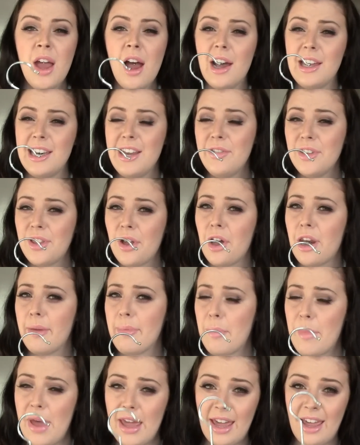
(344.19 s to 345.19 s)
I never thought I'd
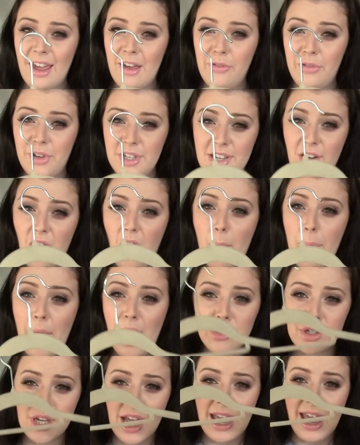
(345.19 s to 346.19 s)
be making a video
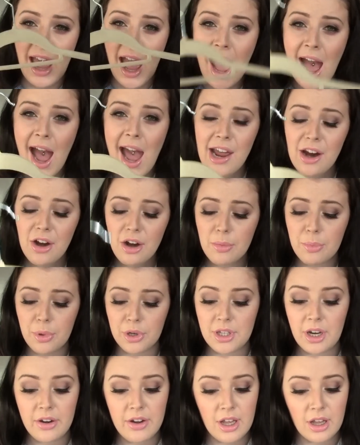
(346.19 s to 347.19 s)
about a hanger,
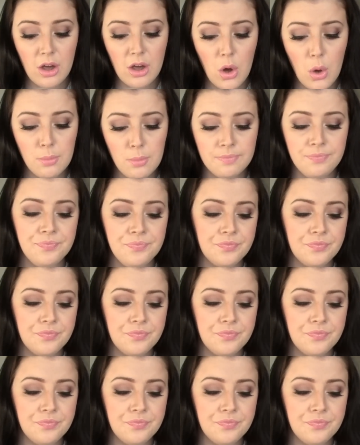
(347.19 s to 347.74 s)
but there you go.